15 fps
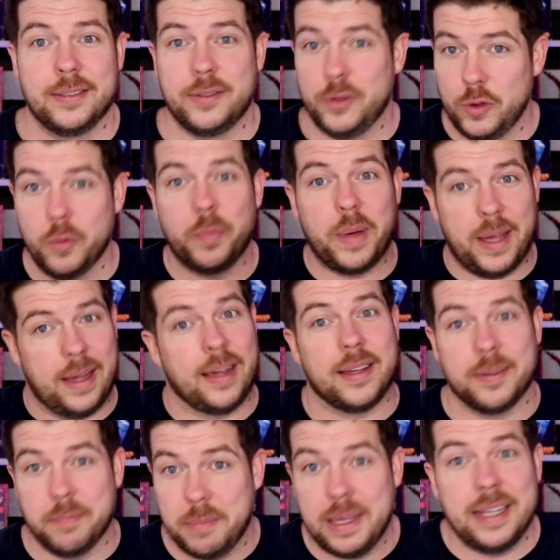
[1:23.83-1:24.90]
You big,
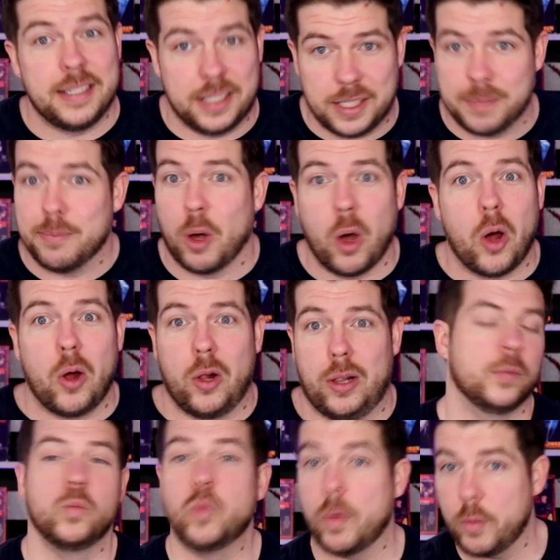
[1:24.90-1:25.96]
me small.
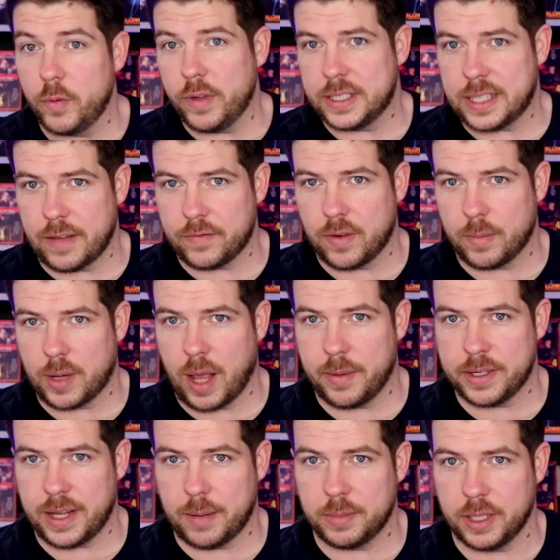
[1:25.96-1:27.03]
What movie is that from?
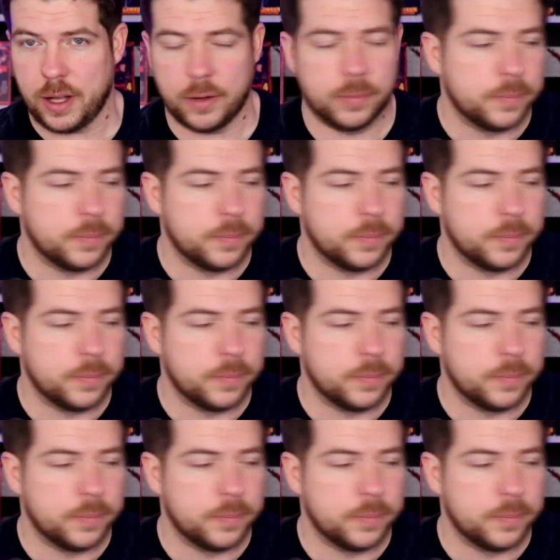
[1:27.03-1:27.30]
Comment down below.